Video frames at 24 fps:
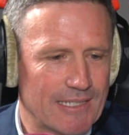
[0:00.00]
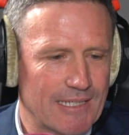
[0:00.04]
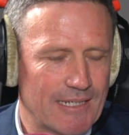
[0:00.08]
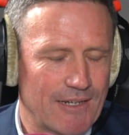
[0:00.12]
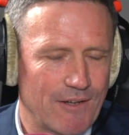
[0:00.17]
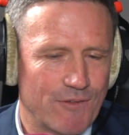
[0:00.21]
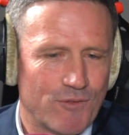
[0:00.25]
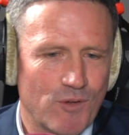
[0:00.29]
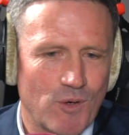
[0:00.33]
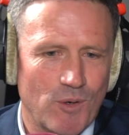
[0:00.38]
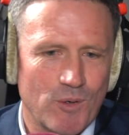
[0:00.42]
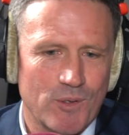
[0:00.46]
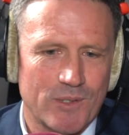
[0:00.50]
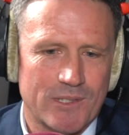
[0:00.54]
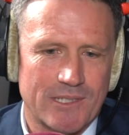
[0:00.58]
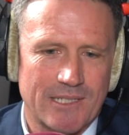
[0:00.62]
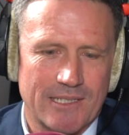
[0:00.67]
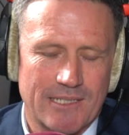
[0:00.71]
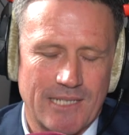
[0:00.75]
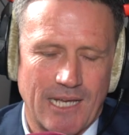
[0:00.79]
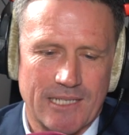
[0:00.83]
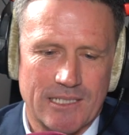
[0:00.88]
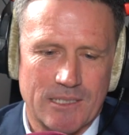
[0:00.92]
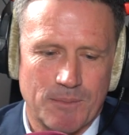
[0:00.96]
And of course it
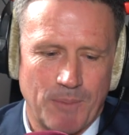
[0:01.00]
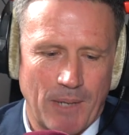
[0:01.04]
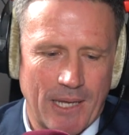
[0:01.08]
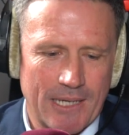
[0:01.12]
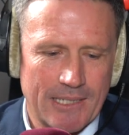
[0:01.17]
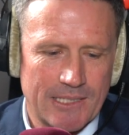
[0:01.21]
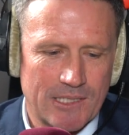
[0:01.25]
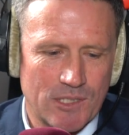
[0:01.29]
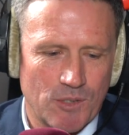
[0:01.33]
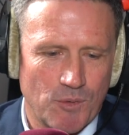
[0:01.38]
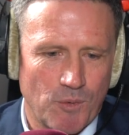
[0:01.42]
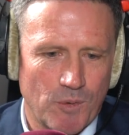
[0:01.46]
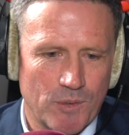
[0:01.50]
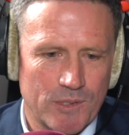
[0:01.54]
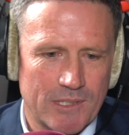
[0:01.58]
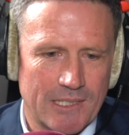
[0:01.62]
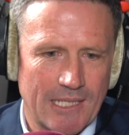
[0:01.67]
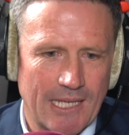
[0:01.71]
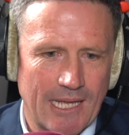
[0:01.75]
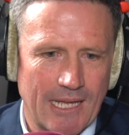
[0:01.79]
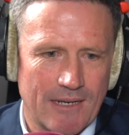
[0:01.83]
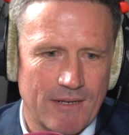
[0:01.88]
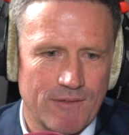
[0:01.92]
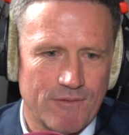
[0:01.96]
takes place towards
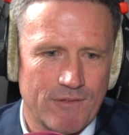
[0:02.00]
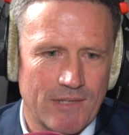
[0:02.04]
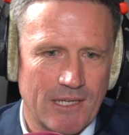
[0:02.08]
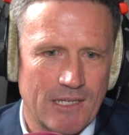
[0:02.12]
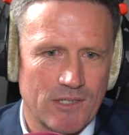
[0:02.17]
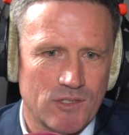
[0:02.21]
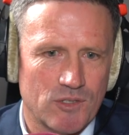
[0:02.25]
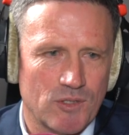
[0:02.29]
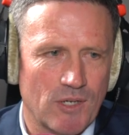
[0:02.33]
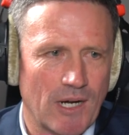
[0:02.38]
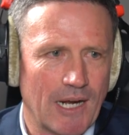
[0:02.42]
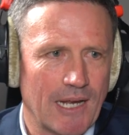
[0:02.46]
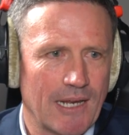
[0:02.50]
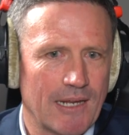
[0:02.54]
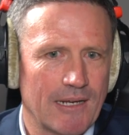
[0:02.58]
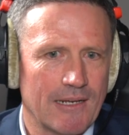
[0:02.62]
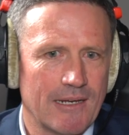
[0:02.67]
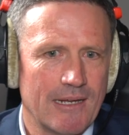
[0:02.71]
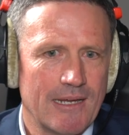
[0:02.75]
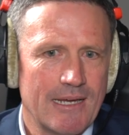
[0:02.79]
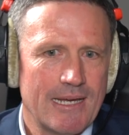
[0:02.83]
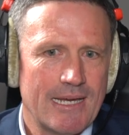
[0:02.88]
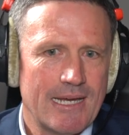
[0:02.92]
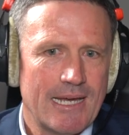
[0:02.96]
the end of the
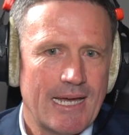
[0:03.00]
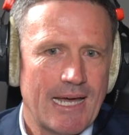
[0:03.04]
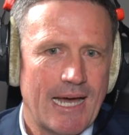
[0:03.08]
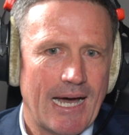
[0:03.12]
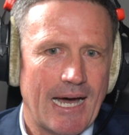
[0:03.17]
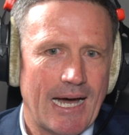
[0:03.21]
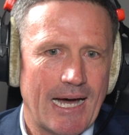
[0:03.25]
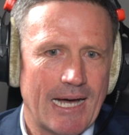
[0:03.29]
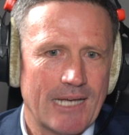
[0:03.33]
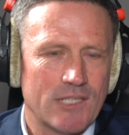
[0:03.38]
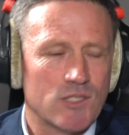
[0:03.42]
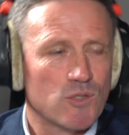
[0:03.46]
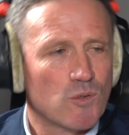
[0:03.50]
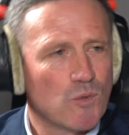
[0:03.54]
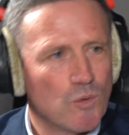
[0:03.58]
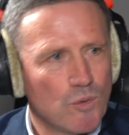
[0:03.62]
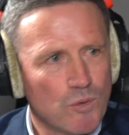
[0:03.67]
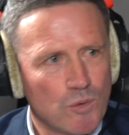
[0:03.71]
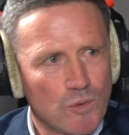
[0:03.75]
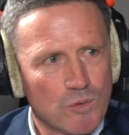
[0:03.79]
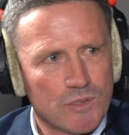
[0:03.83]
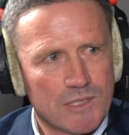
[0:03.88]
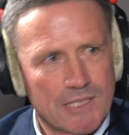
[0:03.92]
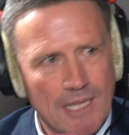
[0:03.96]
Australian
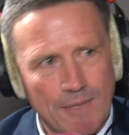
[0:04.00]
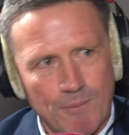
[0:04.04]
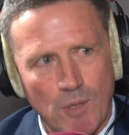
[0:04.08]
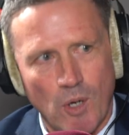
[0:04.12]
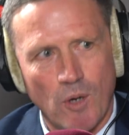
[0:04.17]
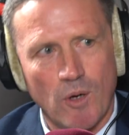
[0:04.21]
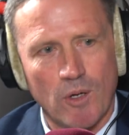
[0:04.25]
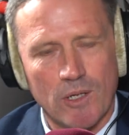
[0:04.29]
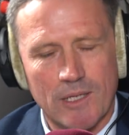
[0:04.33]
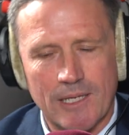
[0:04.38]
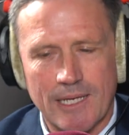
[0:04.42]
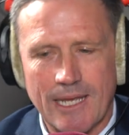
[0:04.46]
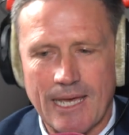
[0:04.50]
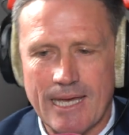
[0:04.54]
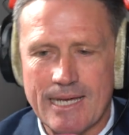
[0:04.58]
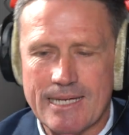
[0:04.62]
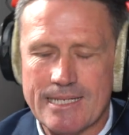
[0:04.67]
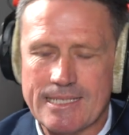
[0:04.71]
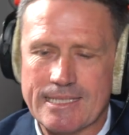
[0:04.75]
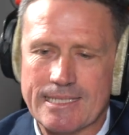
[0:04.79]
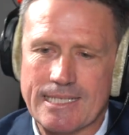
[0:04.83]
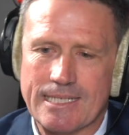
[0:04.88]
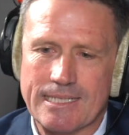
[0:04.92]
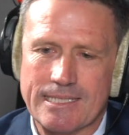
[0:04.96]
school summer
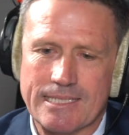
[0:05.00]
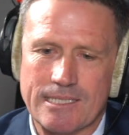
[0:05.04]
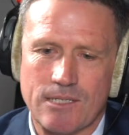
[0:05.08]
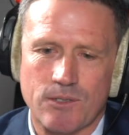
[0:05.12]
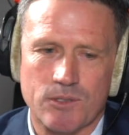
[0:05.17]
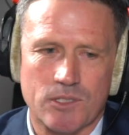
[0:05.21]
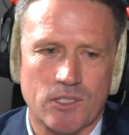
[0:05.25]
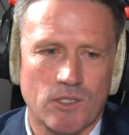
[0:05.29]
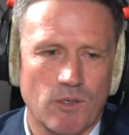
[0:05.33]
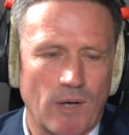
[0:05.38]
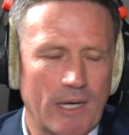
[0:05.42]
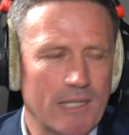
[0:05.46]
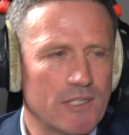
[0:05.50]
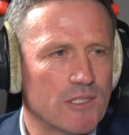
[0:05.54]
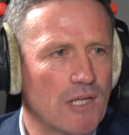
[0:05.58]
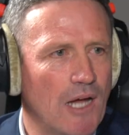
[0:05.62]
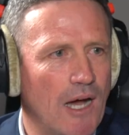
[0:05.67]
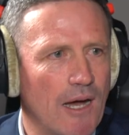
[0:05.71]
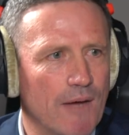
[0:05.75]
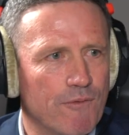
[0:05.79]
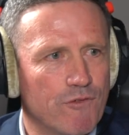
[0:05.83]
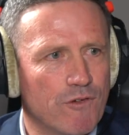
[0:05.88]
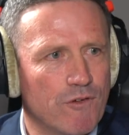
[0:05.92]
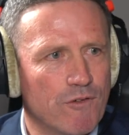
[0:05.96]
holidays, and so it's a great
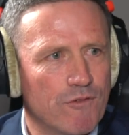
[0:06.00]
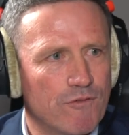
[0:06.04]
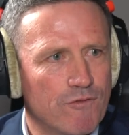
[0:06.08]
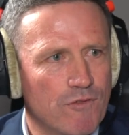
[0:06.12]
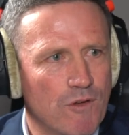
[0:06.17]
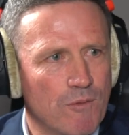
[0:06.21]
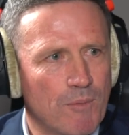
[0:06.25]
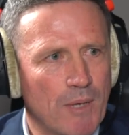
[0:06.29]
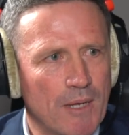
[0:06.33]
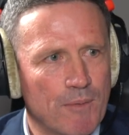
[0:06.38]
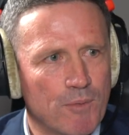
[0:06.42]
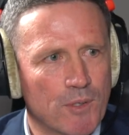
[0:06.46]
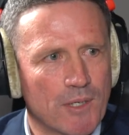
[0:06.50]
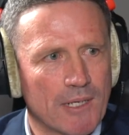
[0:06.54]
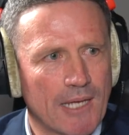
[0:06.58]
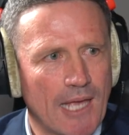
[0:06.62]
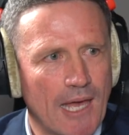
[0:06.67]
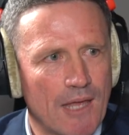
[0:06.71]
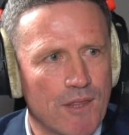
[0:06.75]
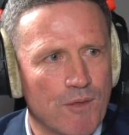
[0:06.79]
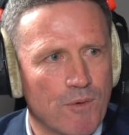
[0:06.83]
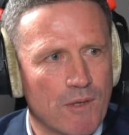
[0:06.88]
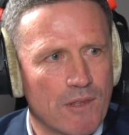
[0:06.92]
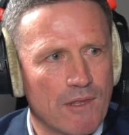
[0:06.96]
time for people to
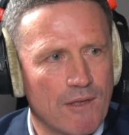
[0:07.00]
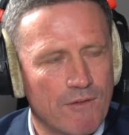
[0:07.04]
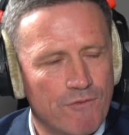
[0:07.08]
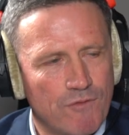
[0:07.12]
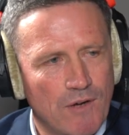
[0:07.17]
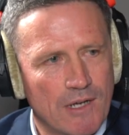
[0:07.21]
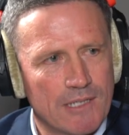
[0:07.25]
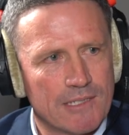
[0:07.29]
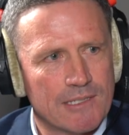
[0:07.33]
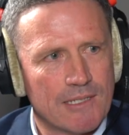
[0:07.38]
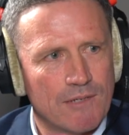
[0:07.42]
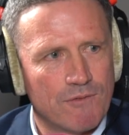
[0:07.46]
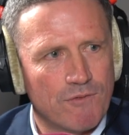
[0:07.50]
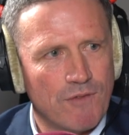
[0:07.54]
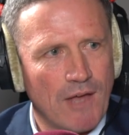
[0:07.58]
gather with their friends and